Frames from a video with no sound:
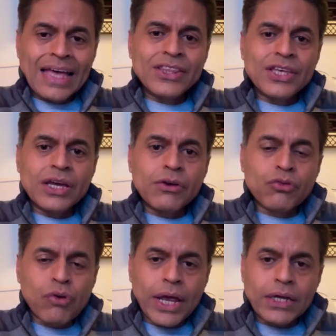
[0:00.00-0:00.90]
The
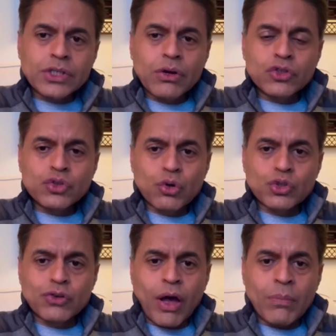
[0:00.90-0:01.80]
great
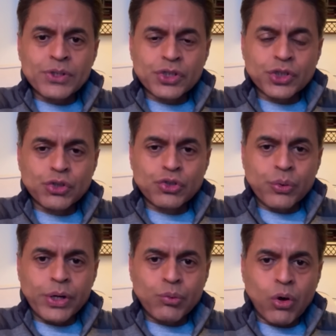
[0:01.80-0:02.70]
source of opposition
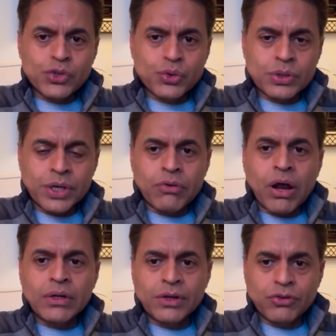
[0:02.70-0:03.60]
to it was the
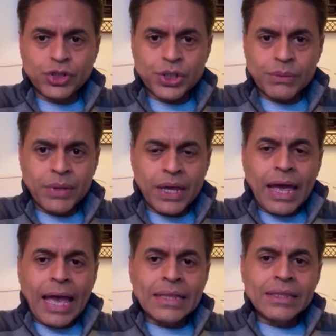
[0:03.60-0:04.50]
Iranian regime.
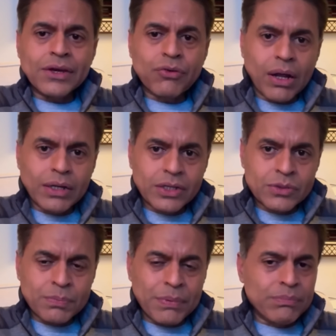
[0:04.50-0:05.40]
And the
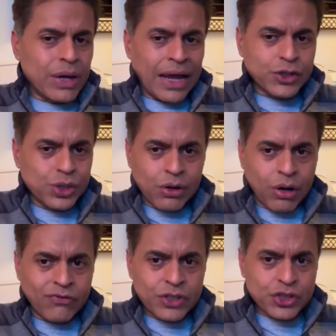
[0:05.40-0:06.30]
Iranians, actually
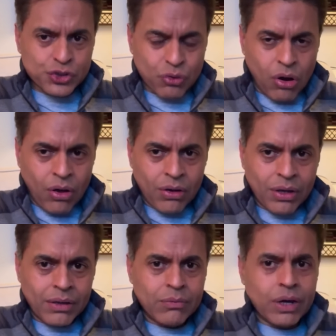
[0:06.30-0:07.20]
not very strong,